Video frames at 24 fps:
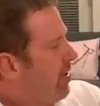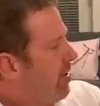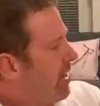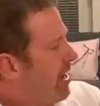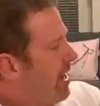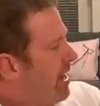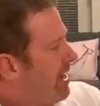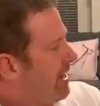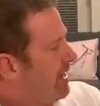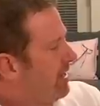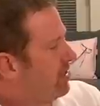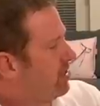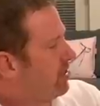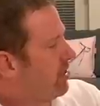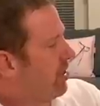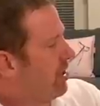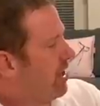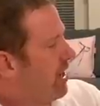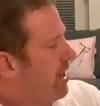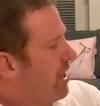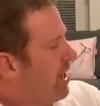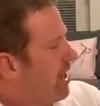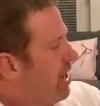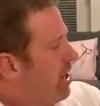Okay, it's got
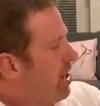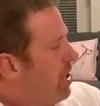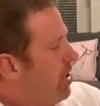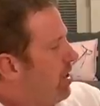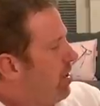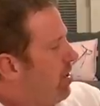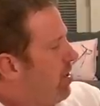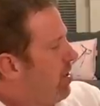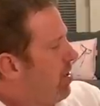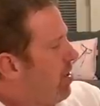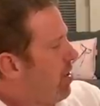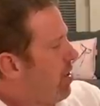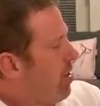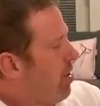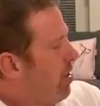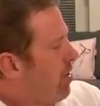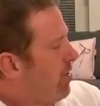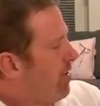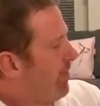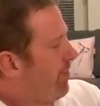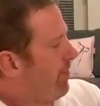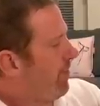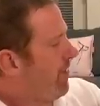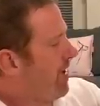a
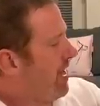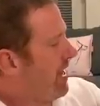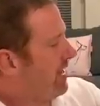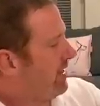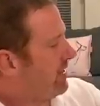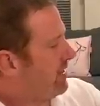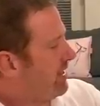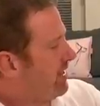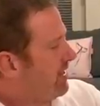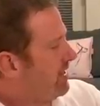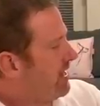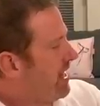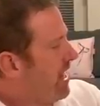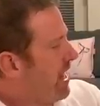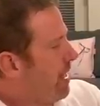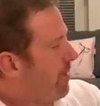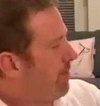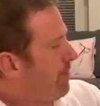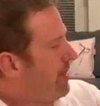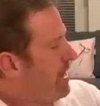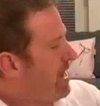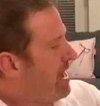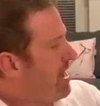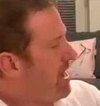long face, it's
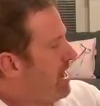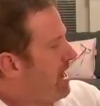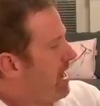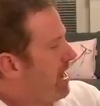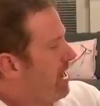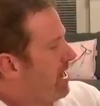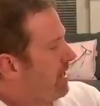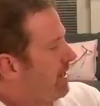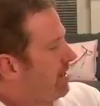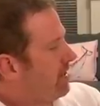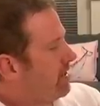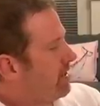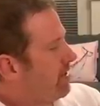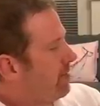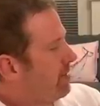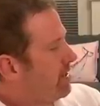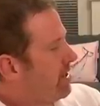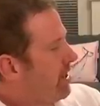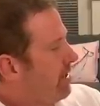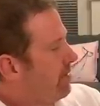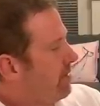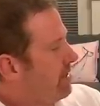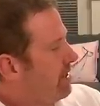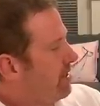happy.
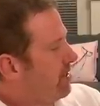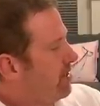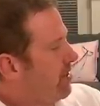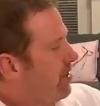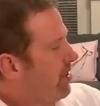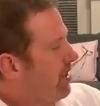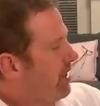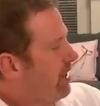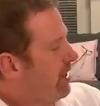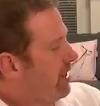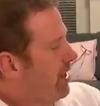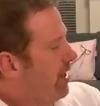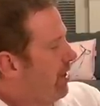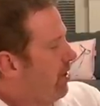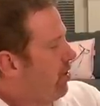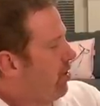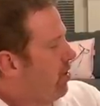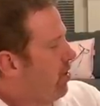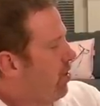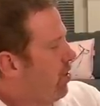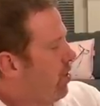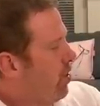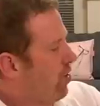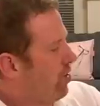Sometimes it's got little
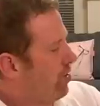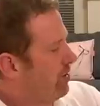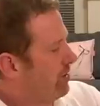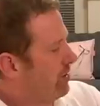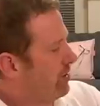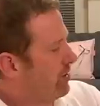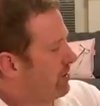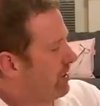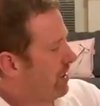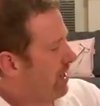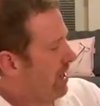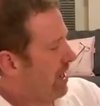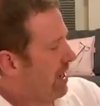horns.